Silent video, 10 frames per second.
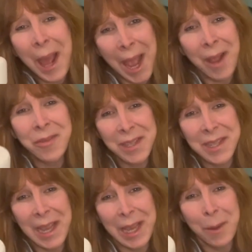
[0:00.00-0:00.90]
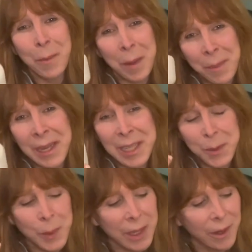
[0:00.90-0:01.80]
have to take my mini
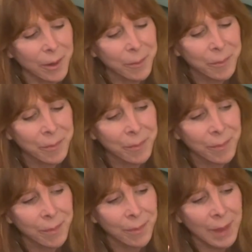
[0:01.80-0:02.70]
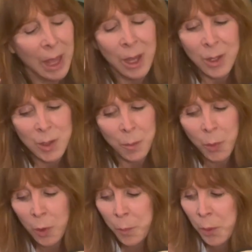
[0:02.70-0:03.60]
speaker. I'm
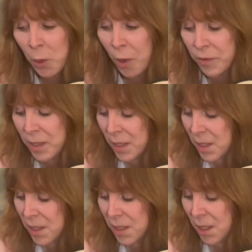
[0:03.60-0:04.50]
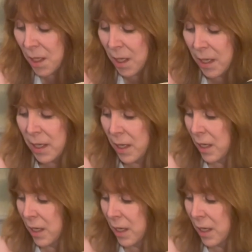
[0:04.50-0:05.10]
going to put it off to the side,